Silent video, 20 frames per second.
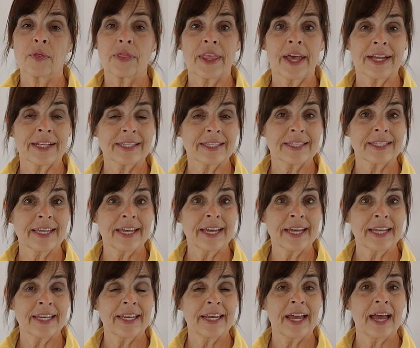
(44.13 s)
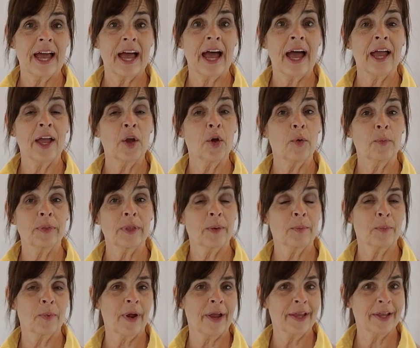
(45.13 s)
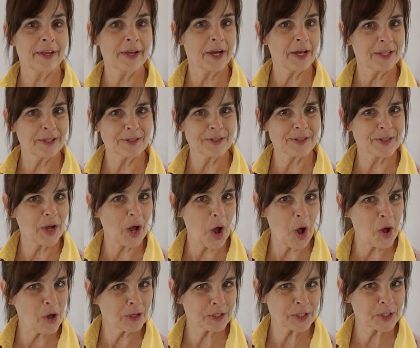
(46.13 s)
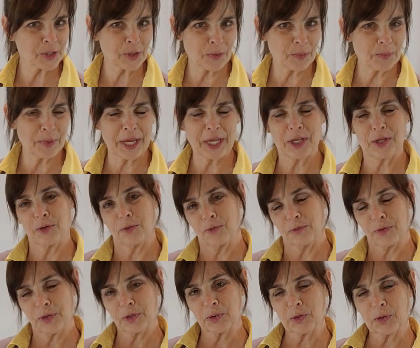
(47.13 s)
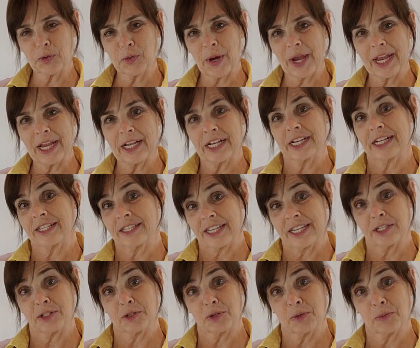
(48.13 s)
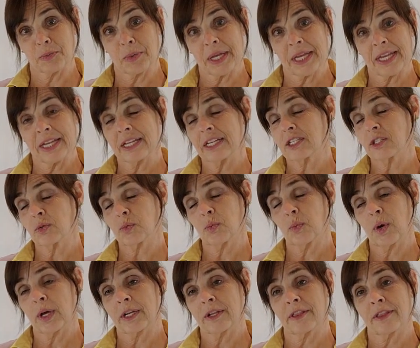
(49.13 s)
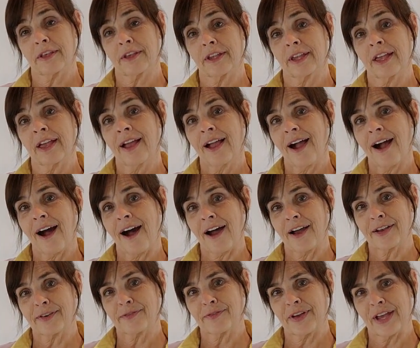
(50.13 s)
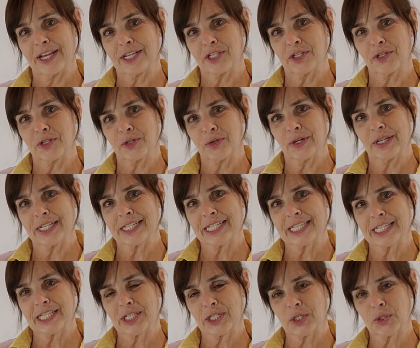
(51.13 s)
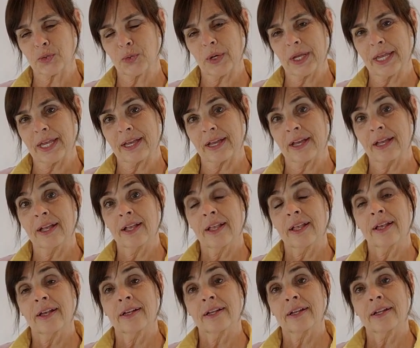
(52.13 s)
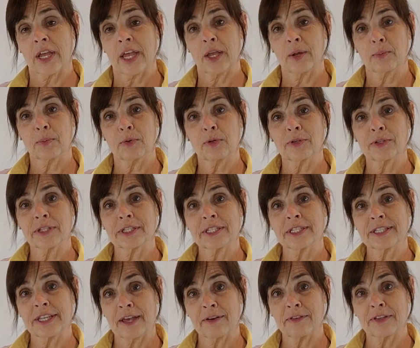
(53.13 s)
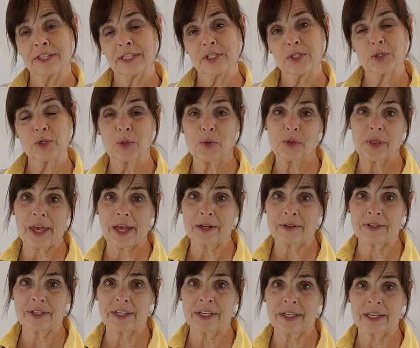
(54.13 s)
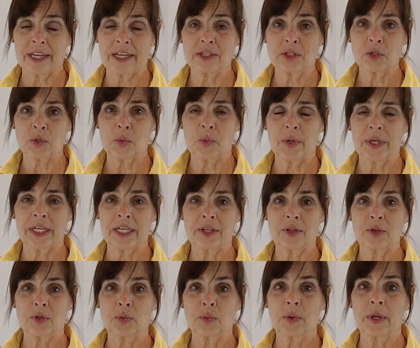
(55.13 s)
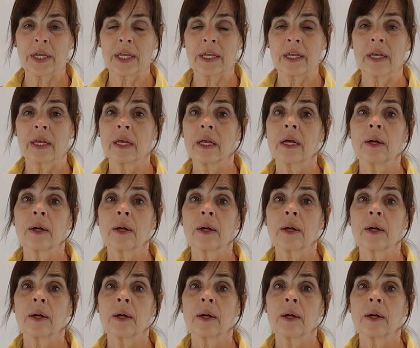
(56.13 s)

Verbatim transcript: That said, I hope that bright colors also make you feel great because they do me. It's one of the hot fashion trends this week. April 7th, 2023.